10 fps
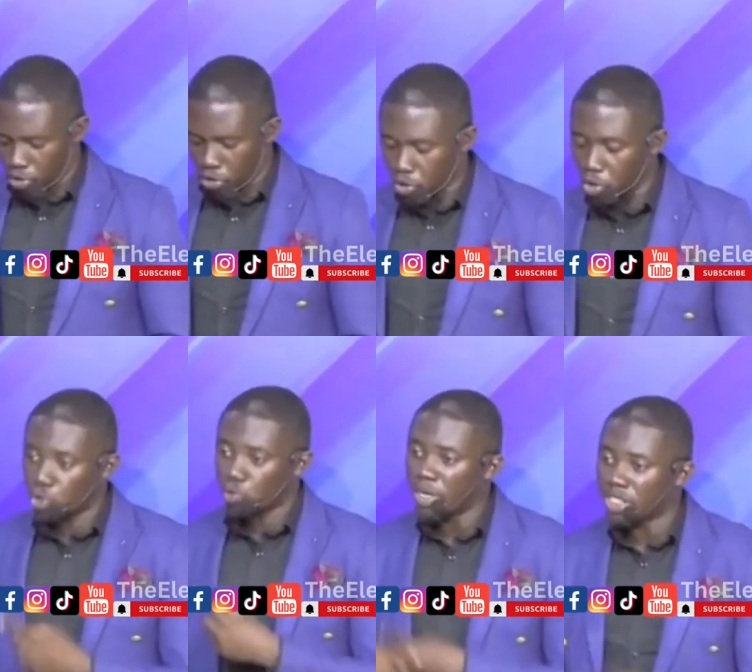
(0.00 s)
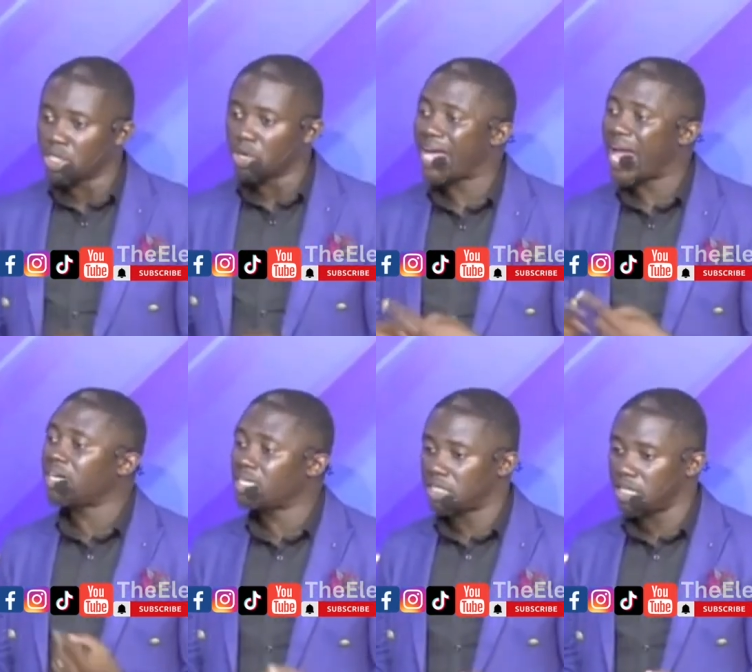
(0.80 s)
to switch the
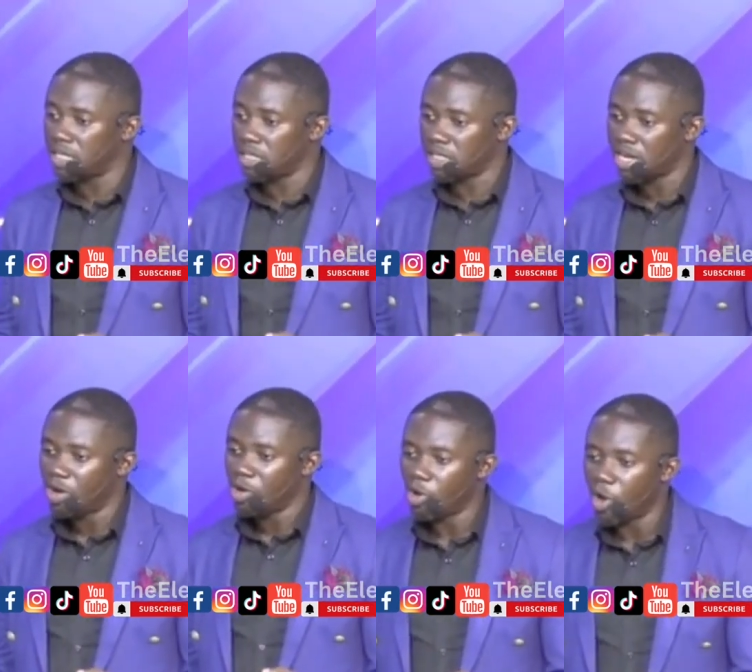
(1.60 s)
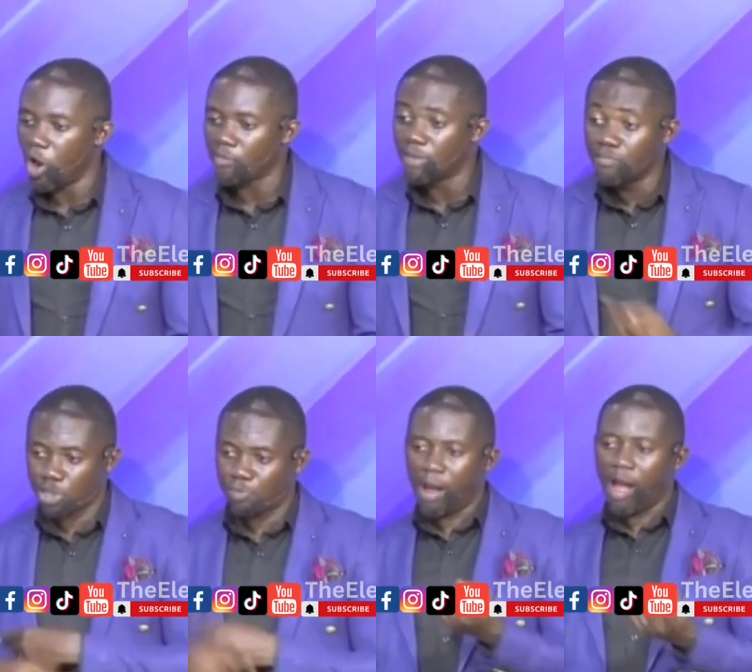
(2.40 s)
realities of the
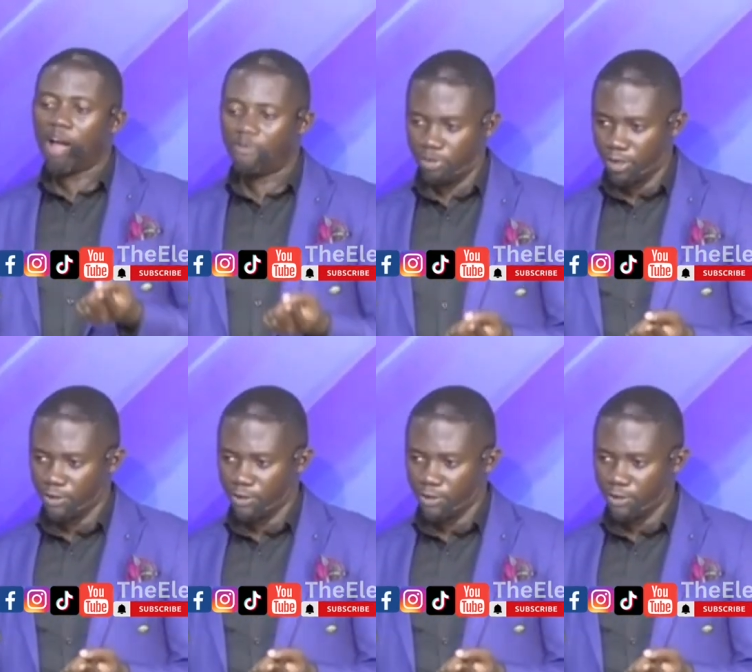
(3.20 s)
most powerful.